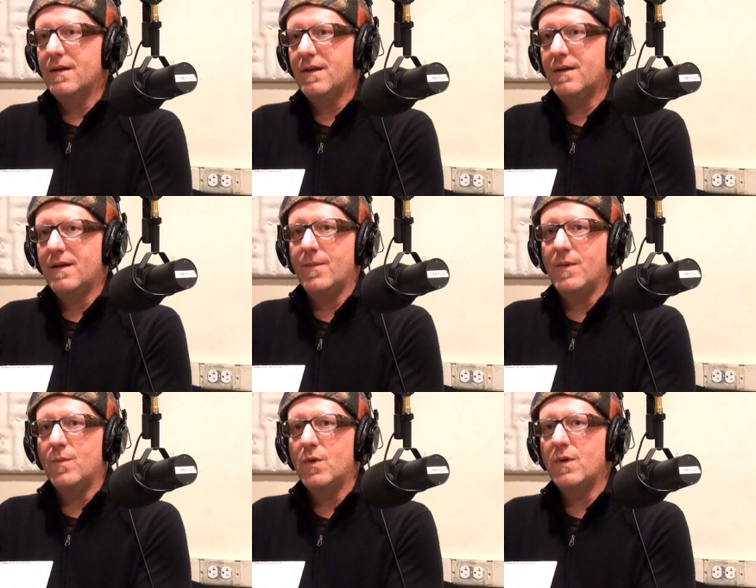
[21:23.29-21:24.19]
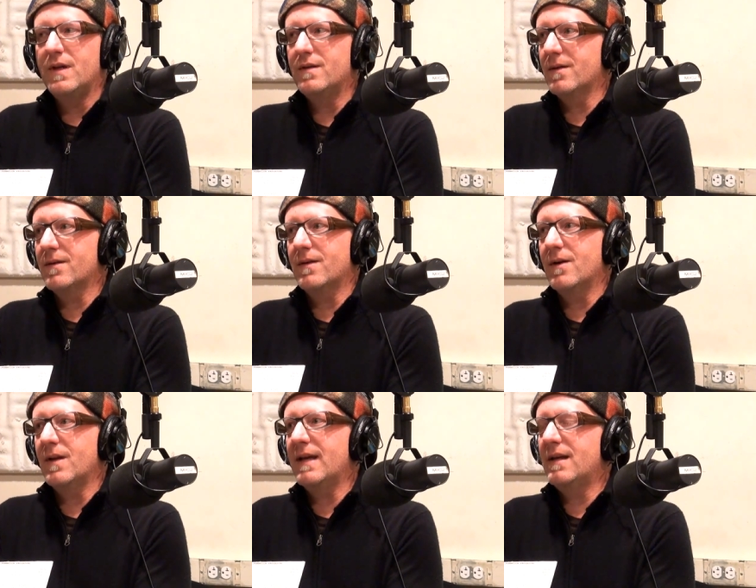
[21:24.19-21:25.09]
I think um, the employees are,
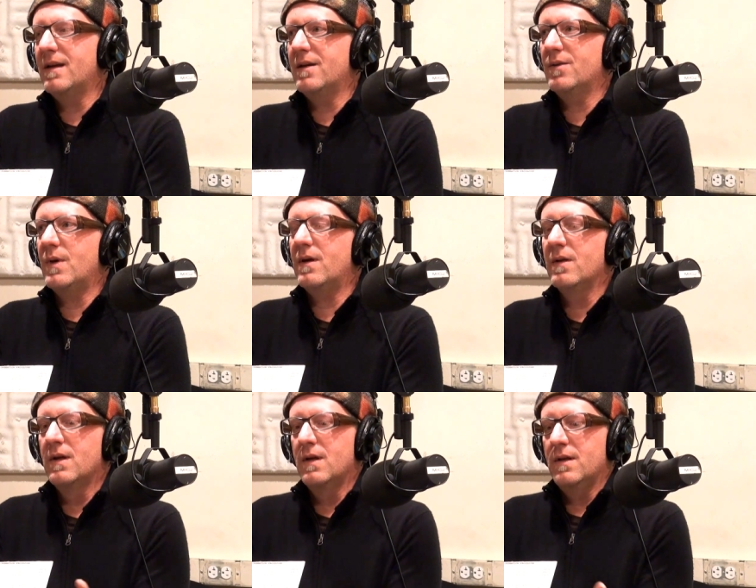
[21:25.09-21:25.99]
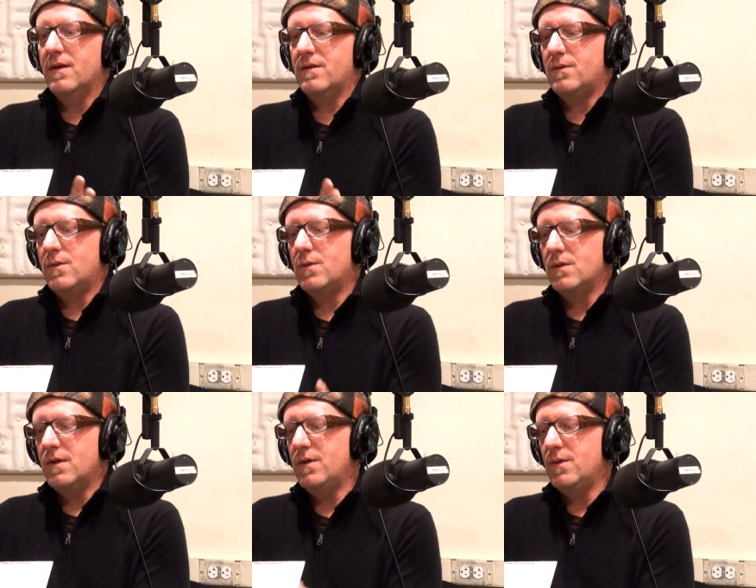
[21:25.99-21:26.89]
are liking it as well. There's a
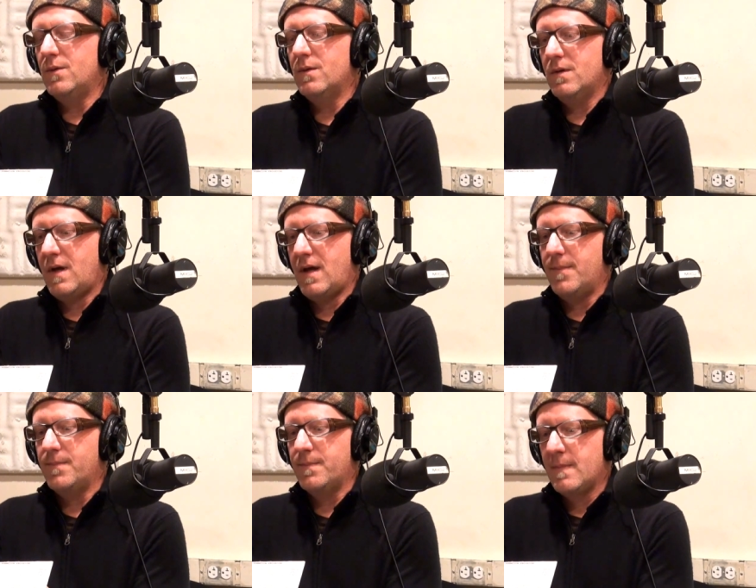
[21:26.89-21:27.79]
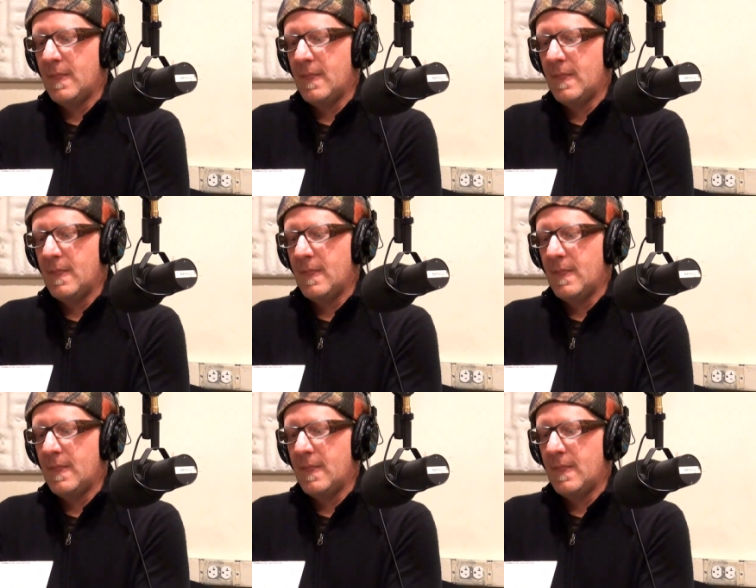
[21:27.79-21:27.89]
whole new um,